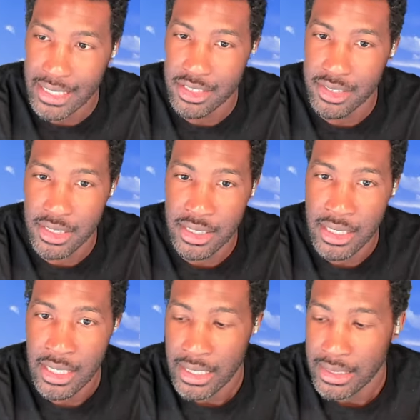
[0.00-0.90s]
to
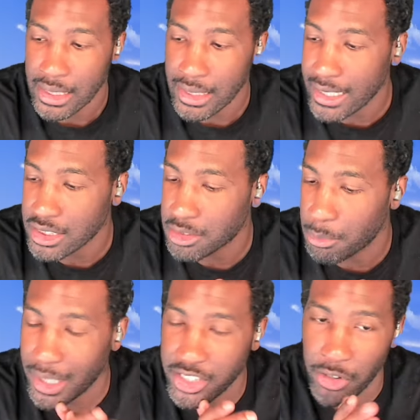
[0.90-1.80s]
the last
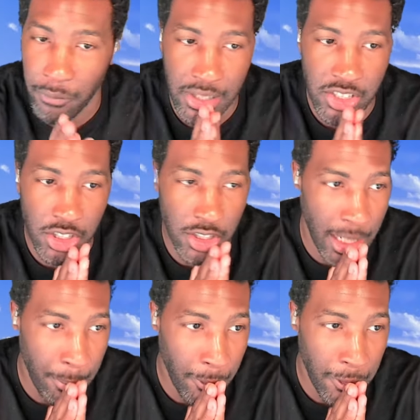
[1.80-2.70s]
major feature that
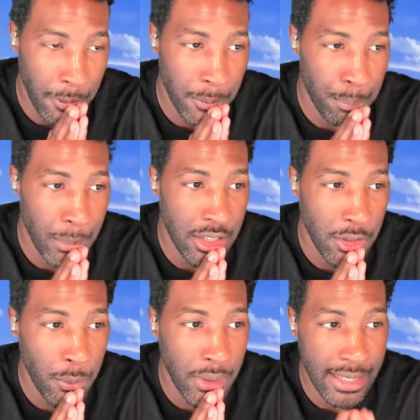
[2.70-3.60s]
I'm going to be
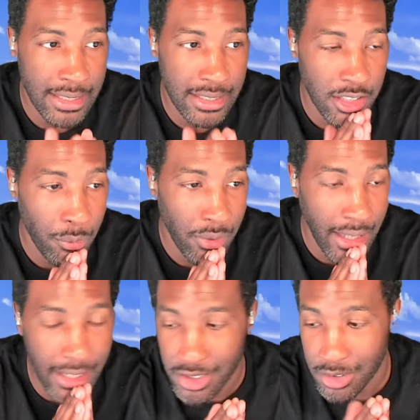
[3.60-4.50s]
doing is
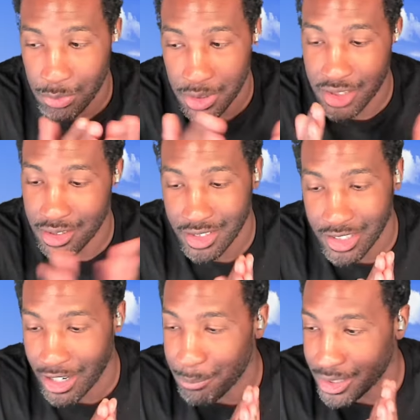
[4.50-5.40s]
notifications, which
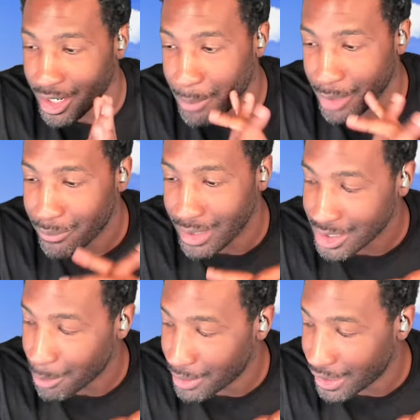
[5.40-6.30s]
I've been talking about for the last
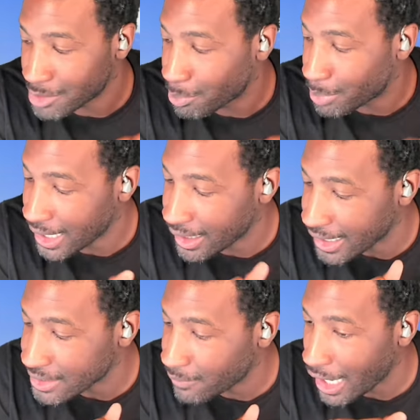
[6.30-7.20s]
couple of days. But that
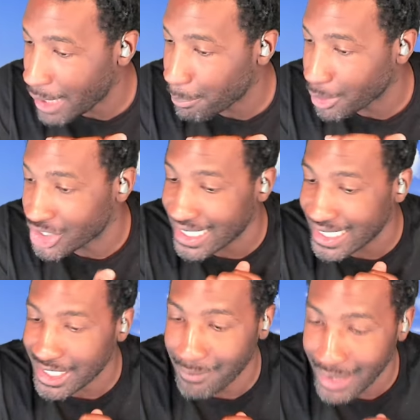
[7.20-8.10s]
last 5%
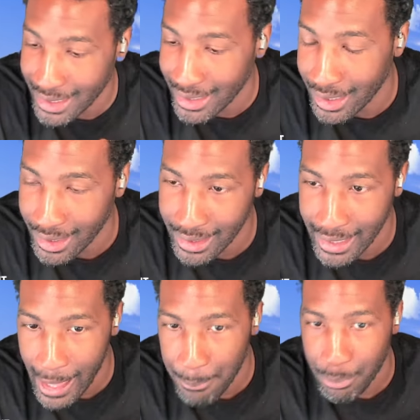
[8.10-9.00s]
of getting an
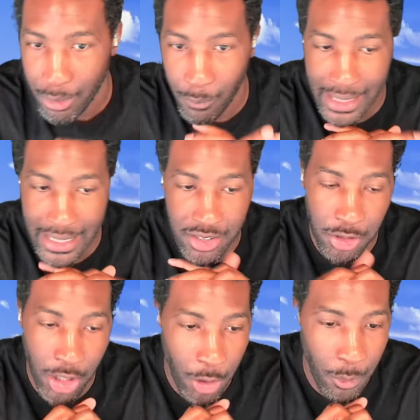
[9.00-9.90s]
app ready to
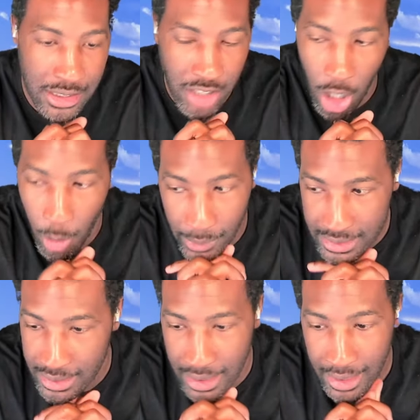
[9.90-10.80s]
go is
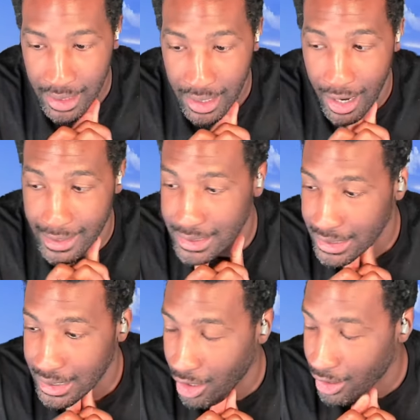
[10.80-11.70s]
always honestly
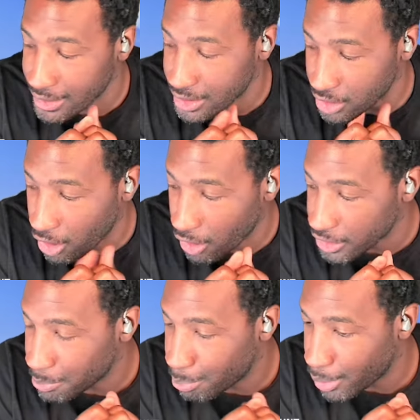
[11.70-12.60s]
the longest and the
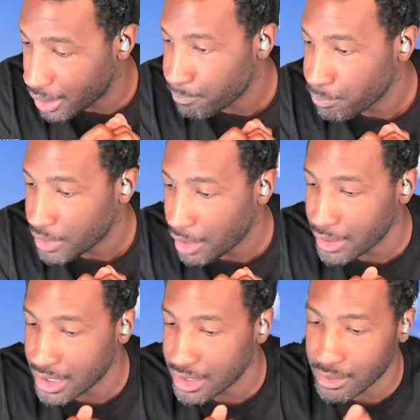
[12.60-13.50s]
hardest, but
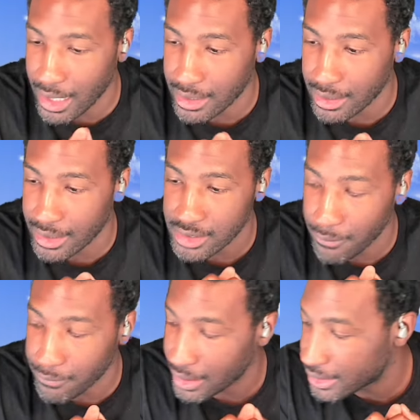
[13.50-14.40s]
definitely knocking things
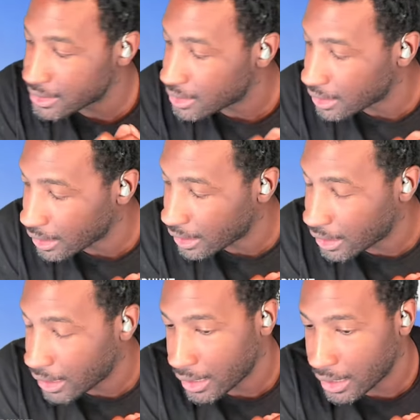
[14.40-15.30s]
off the list and
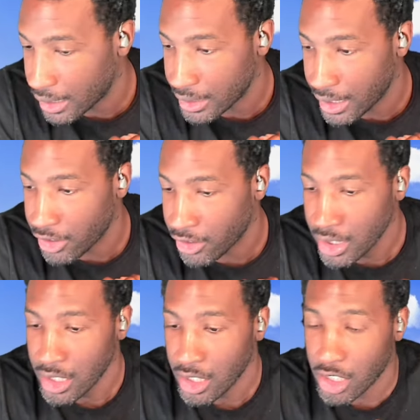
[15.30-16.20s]
kind of getting there
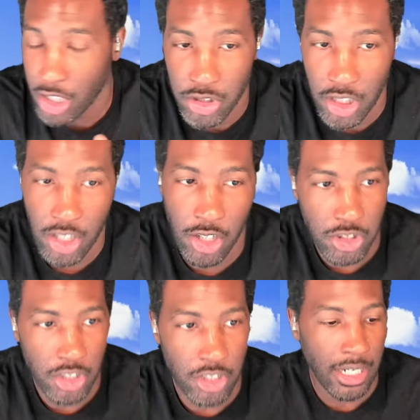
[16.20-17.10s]
closer and
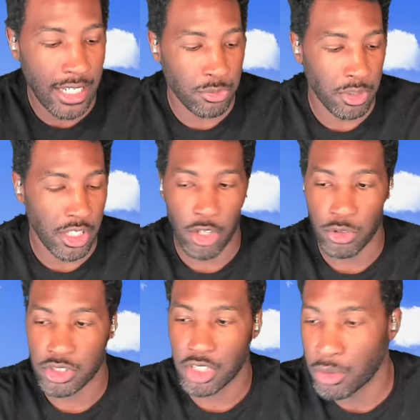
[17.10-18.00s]
closer as we go.
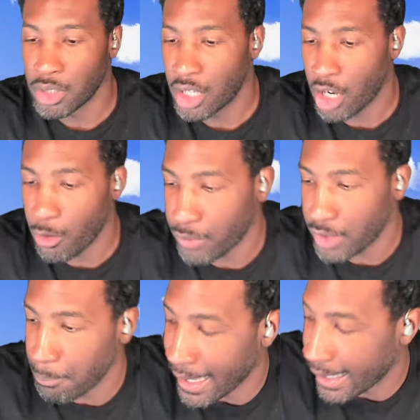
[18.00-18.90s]
So hopefully
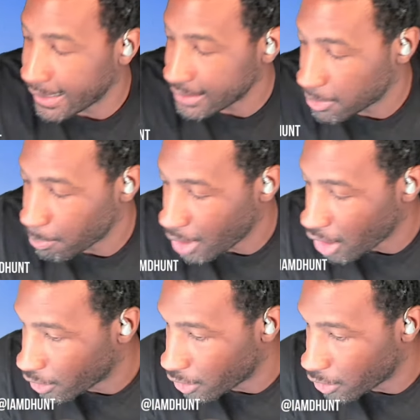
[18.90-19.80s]
by
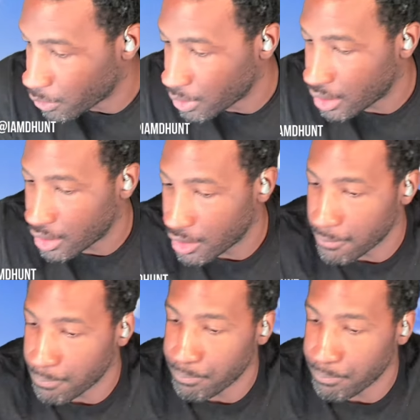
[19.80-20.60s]
tomorrow,